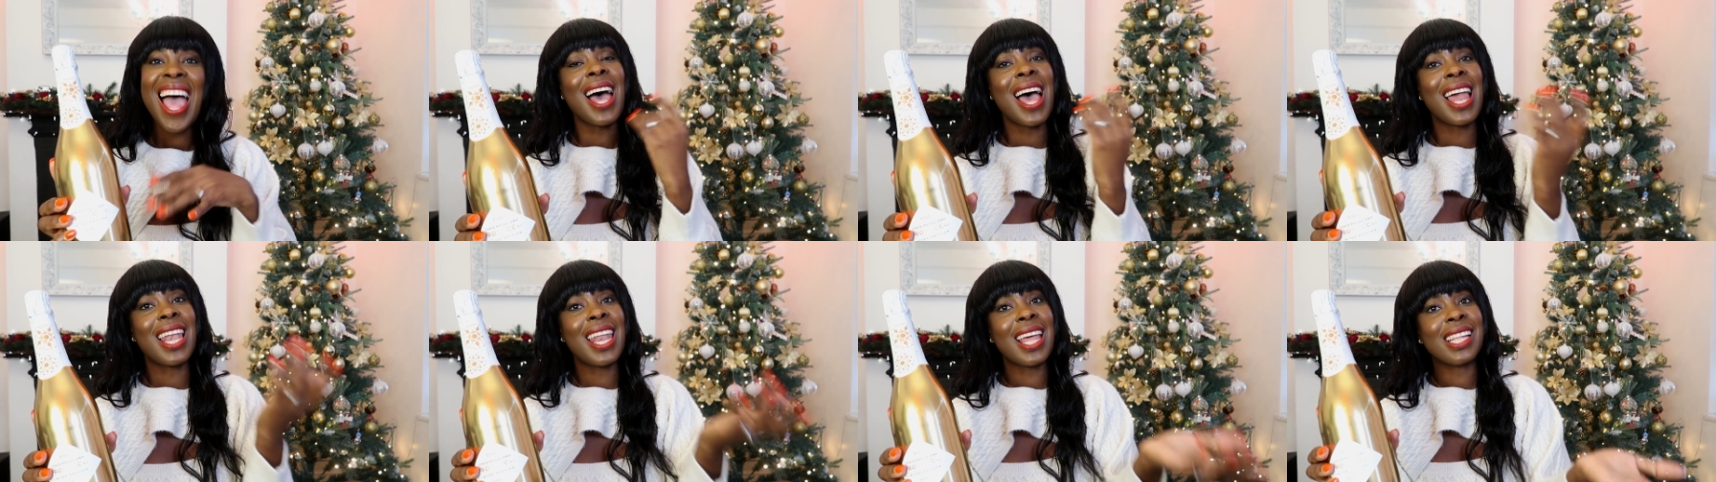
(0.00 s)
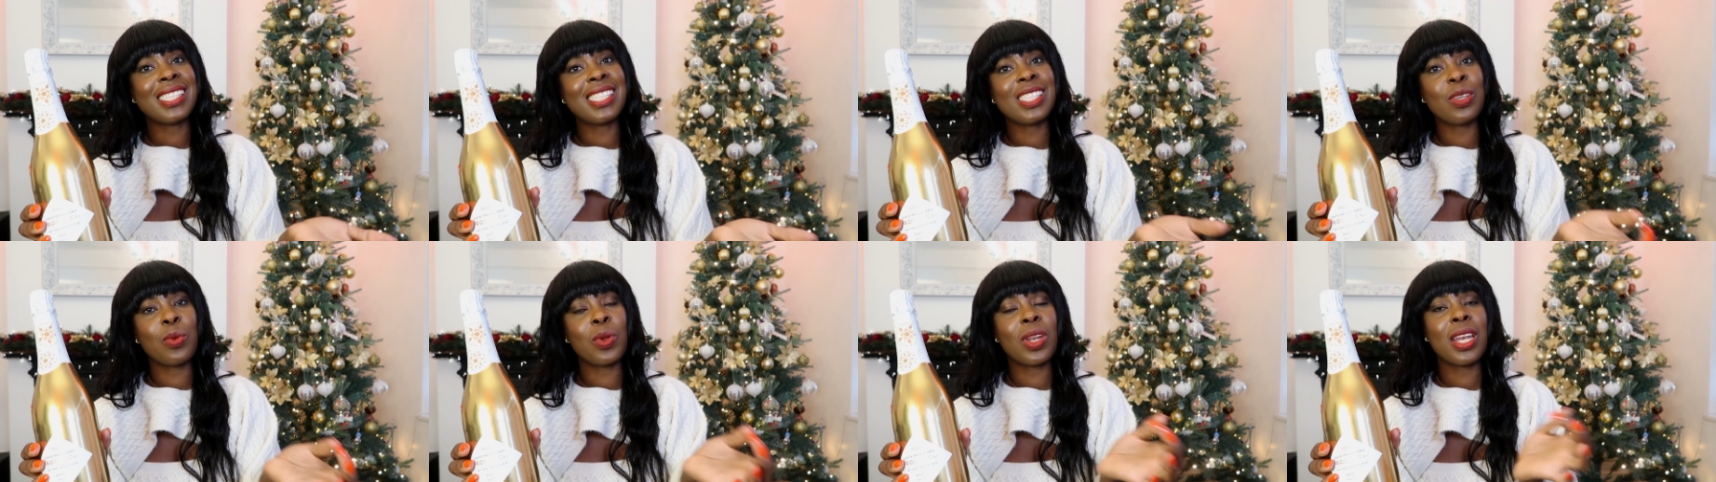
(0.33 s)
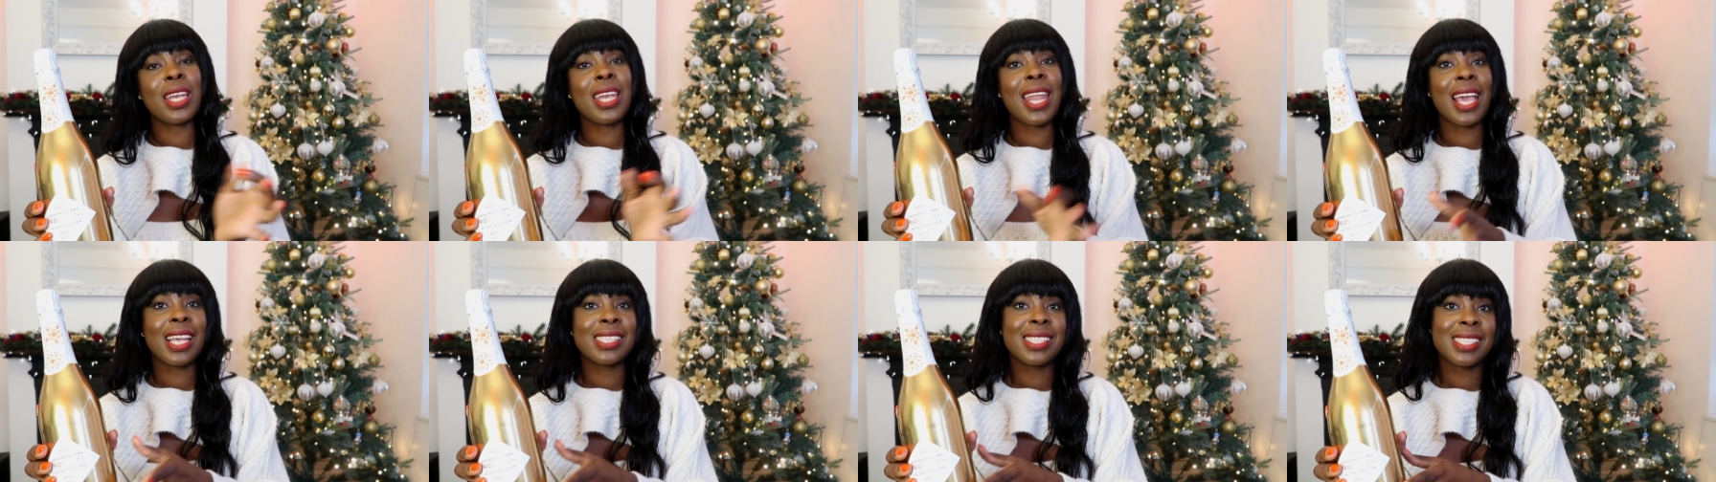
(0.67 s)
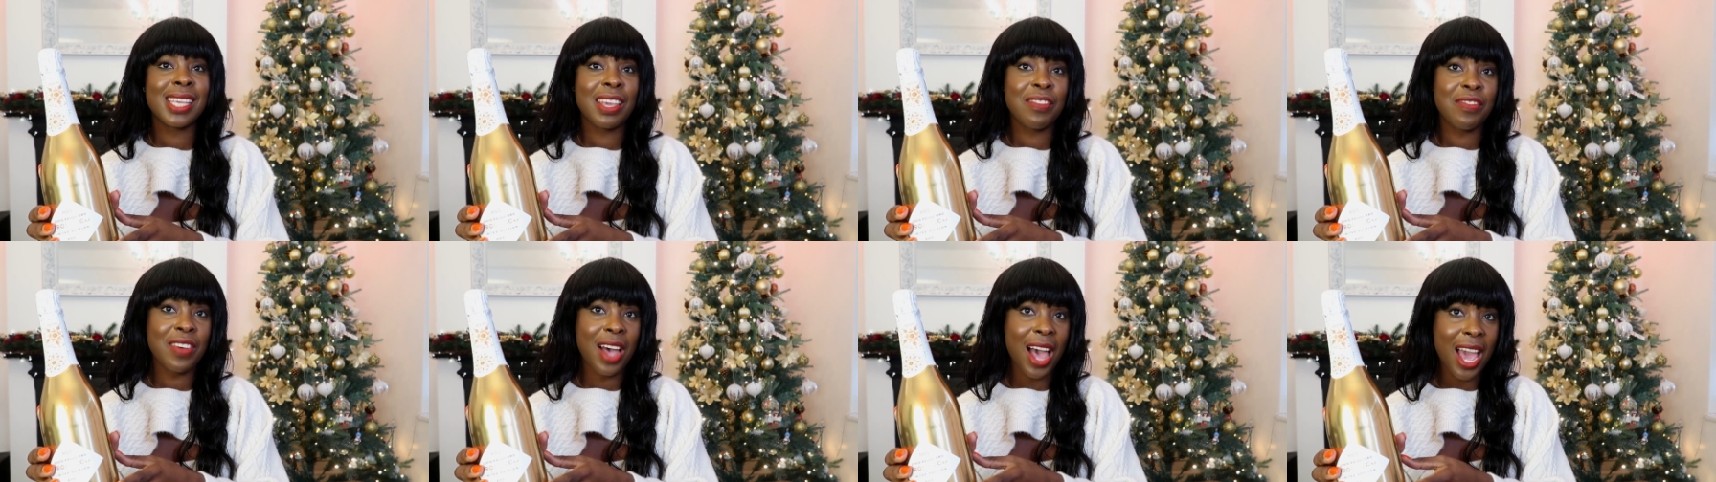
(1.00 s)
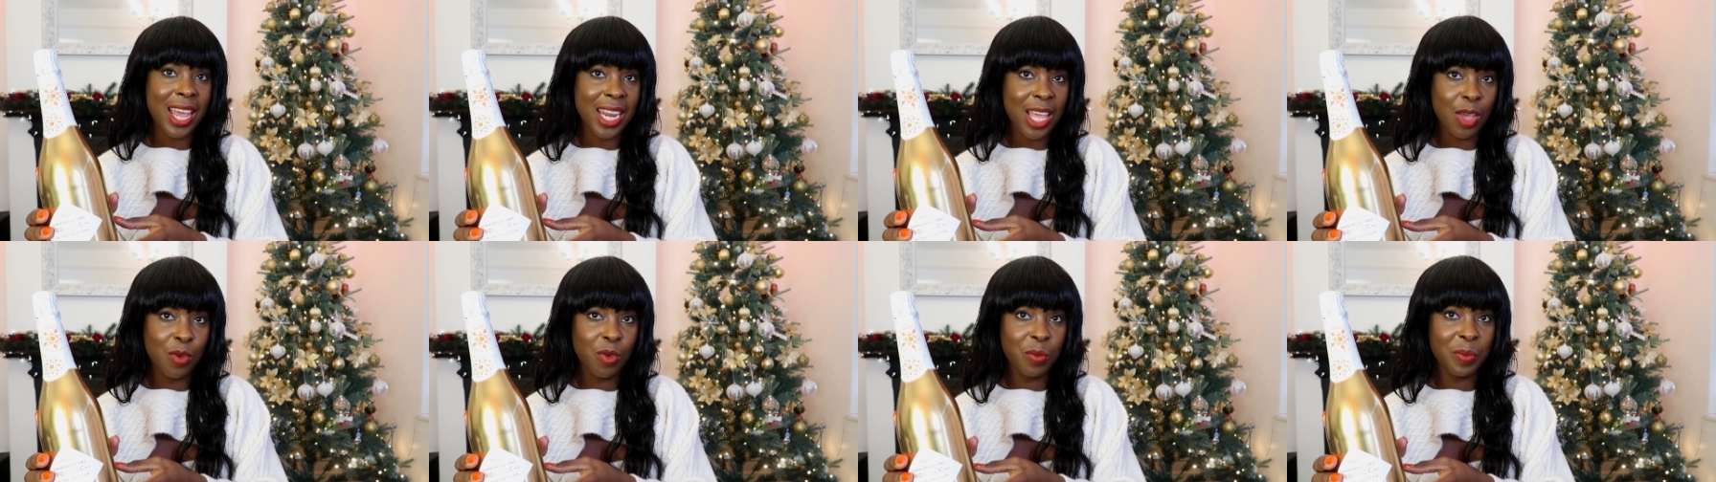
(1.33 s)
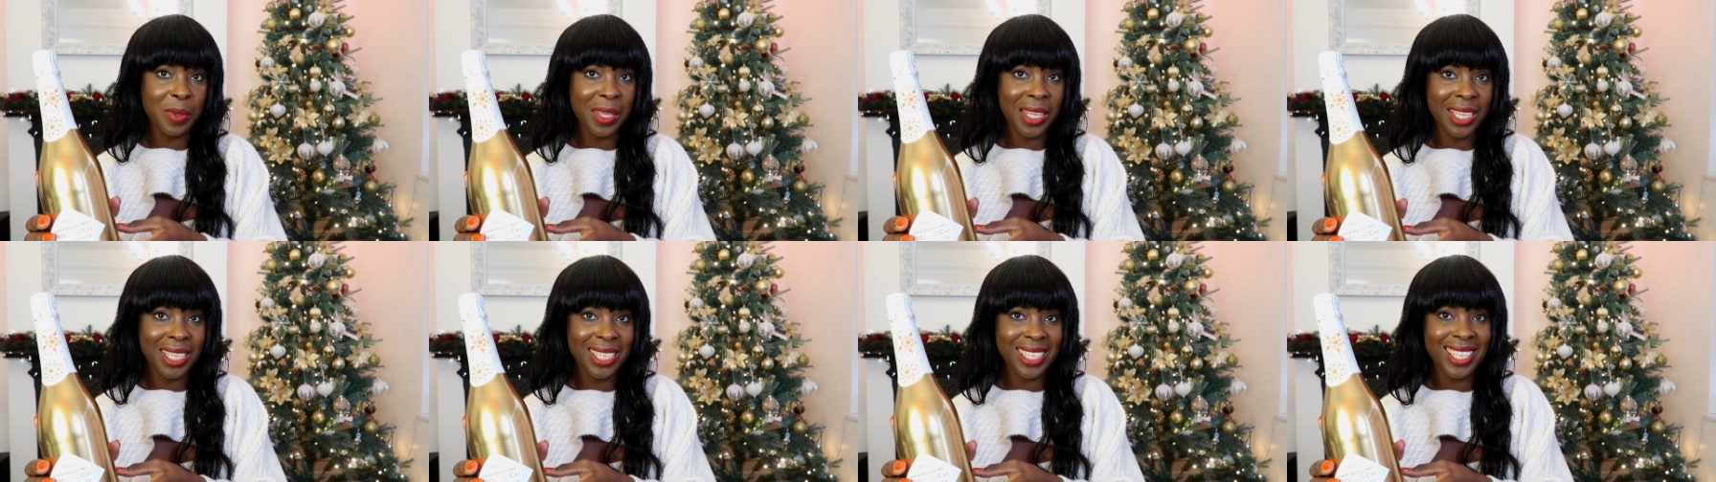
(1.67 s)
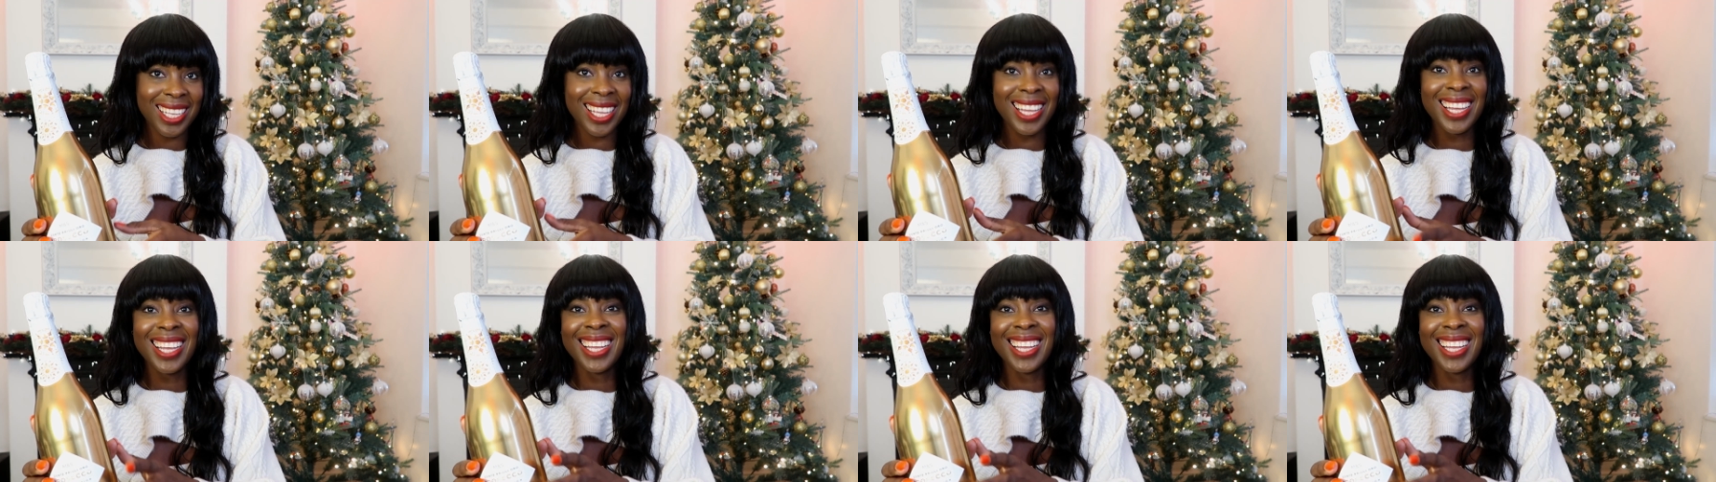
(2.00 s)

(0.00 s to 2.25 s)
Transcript: And let's see what the next gift idea would be.